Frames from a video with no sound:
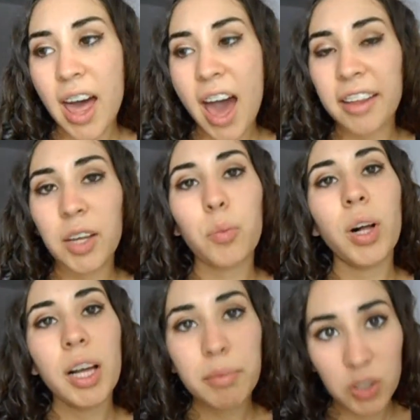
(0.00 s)
and then
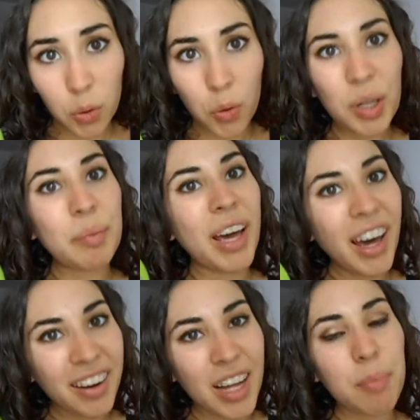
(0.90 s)
while I'm still holding my
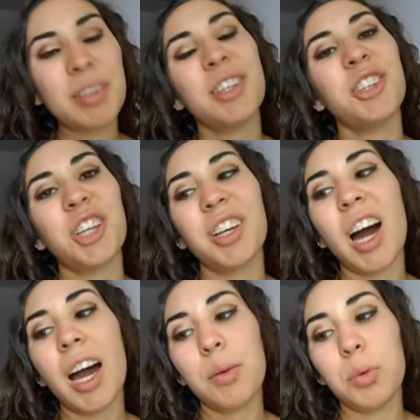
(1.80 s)
head in that position,
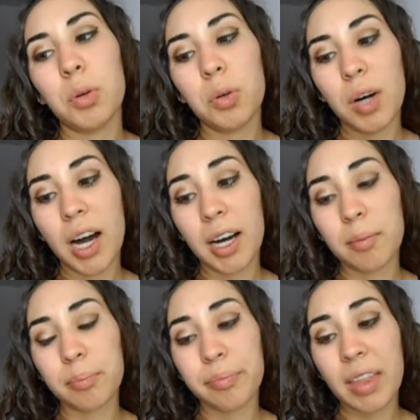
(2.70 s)
I will
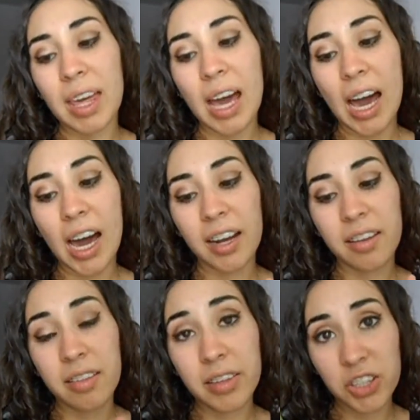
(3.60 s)
add
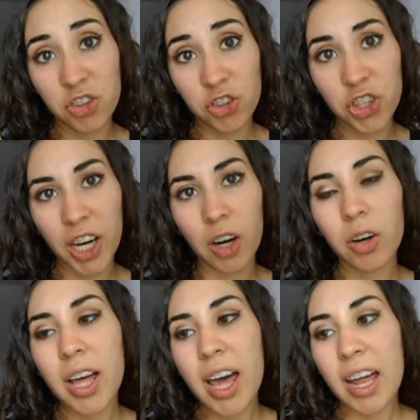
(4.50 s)
this
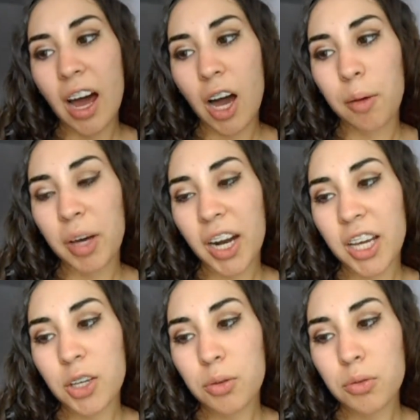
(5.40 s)
gel, and I
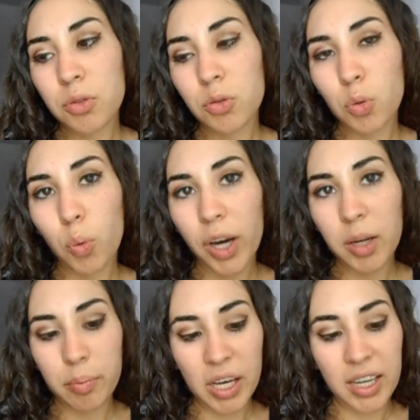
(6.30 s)
use quite
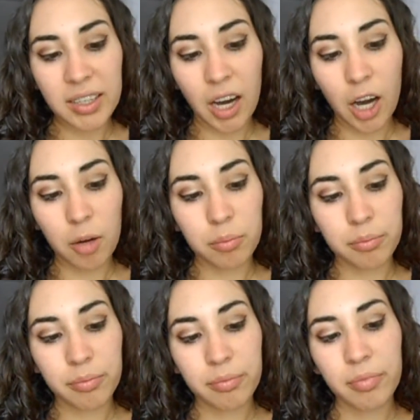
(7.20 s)
a bit,
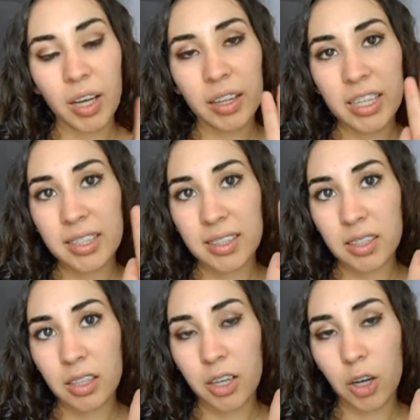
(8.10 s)
at
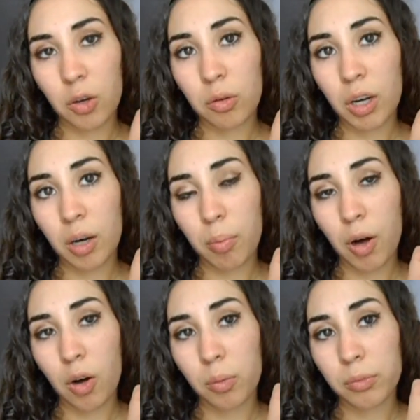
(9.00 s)
least, you know, a
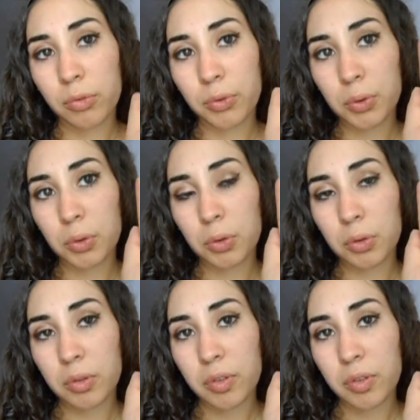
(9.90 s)
palm full